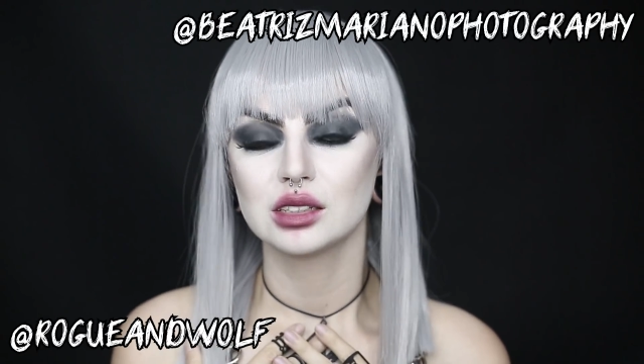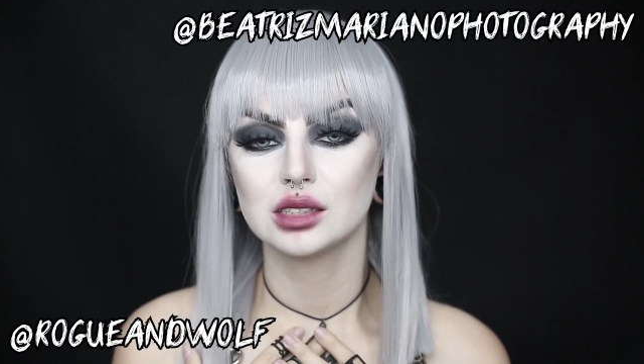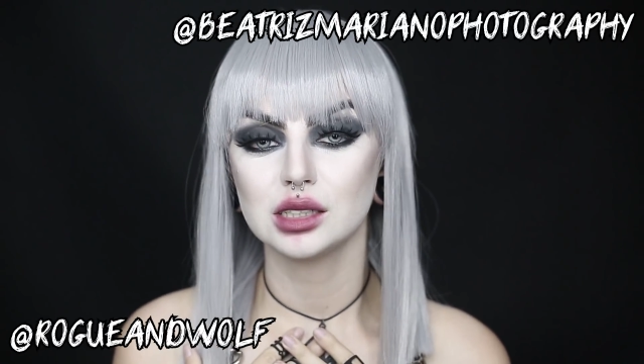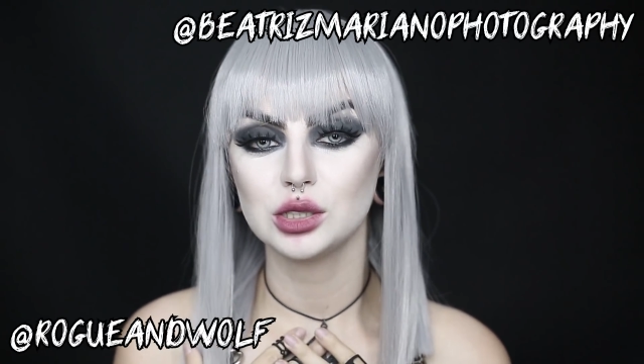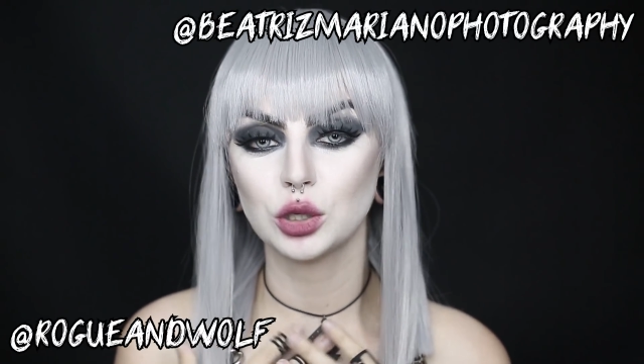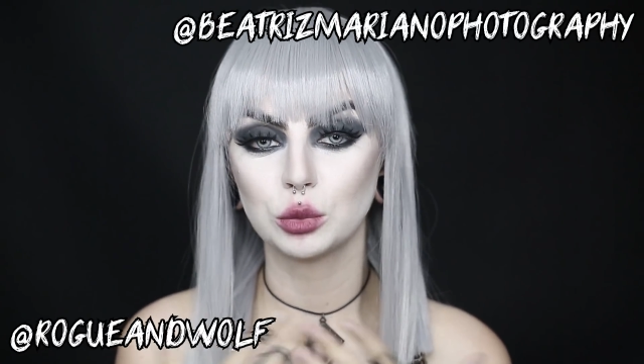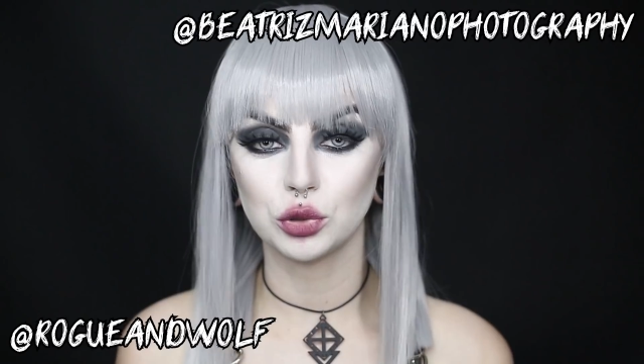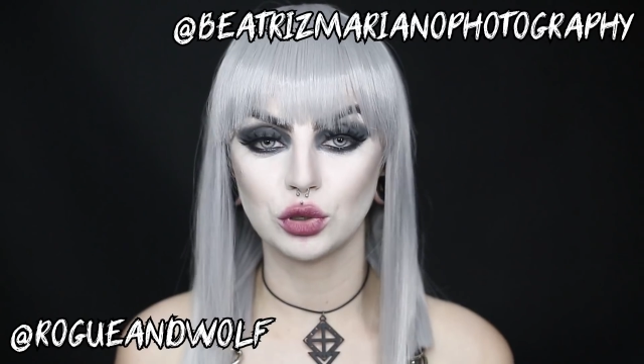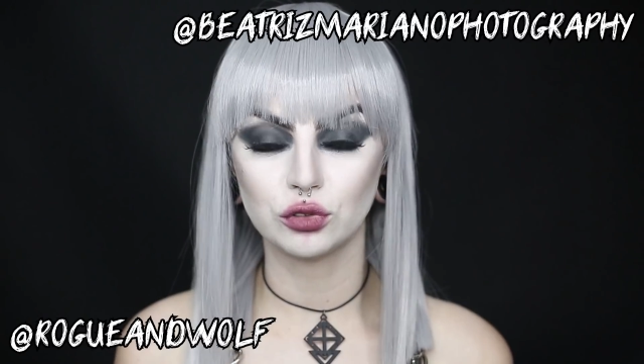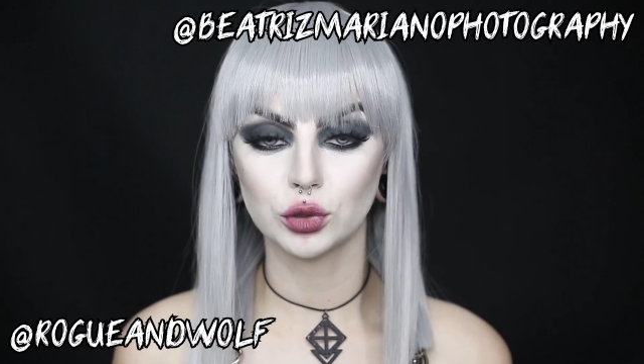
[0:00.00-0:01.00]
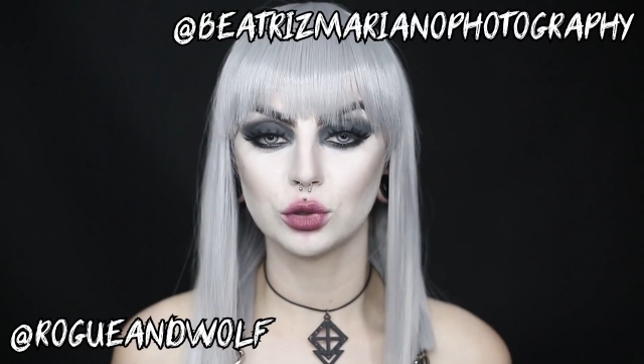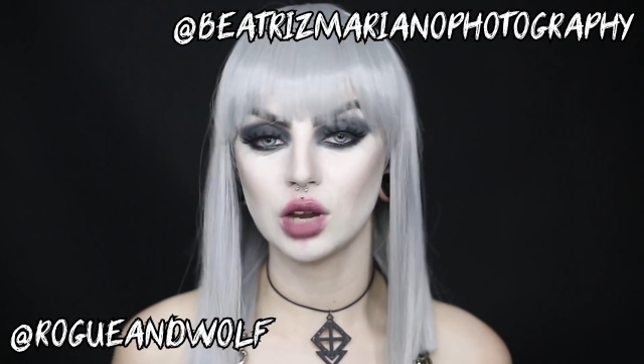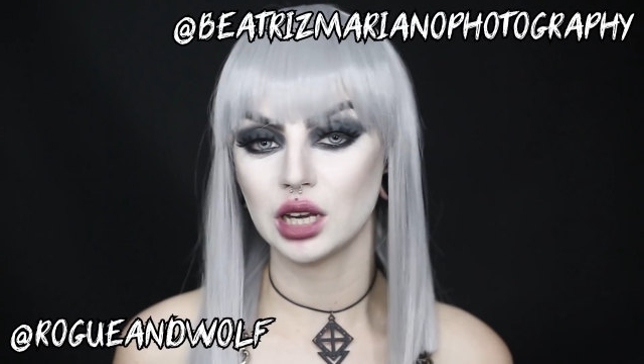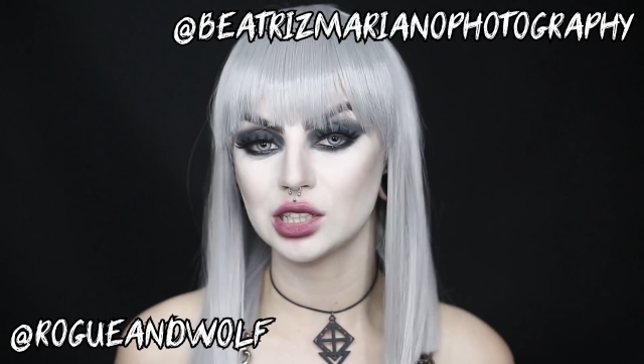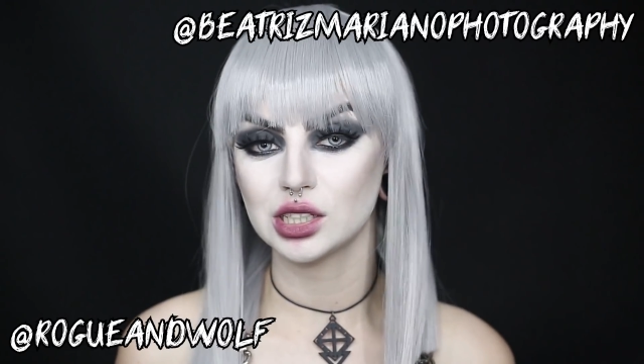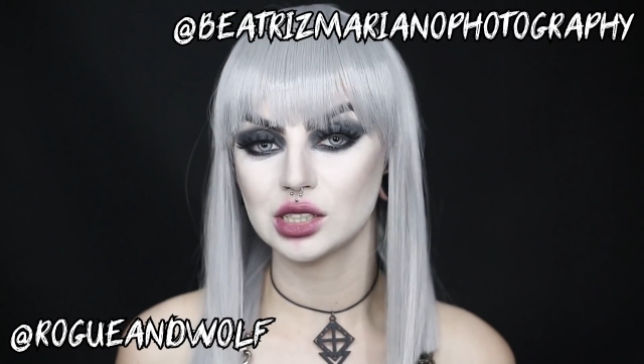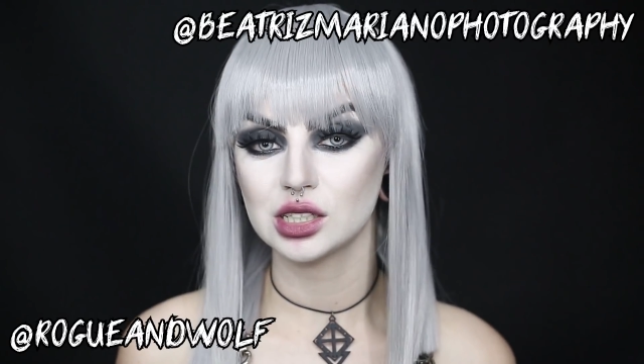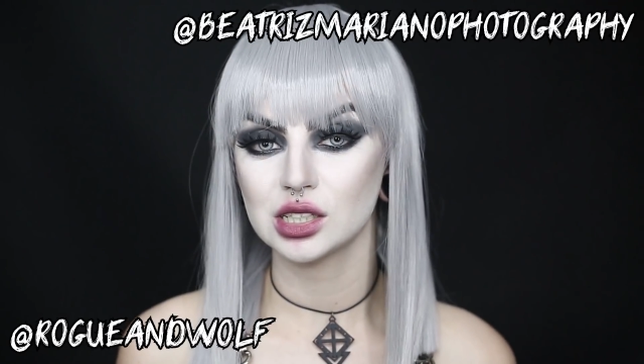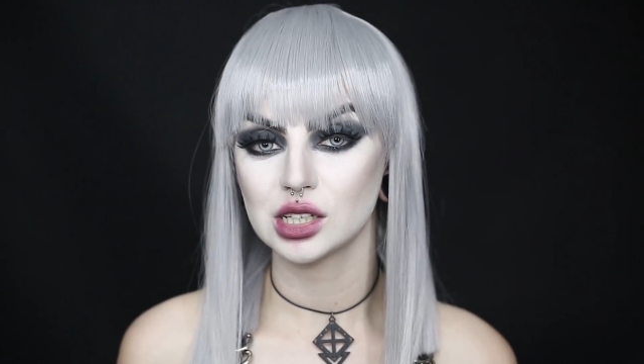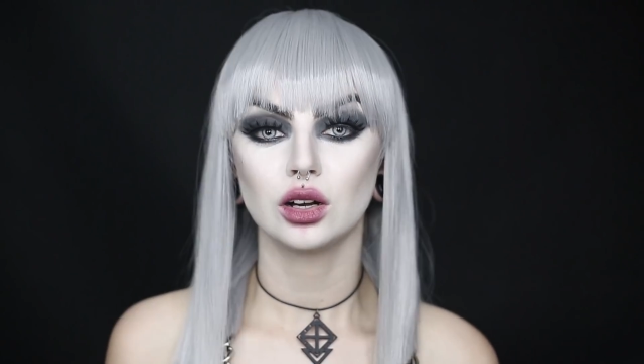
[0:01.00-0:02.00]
see your beautiful creations.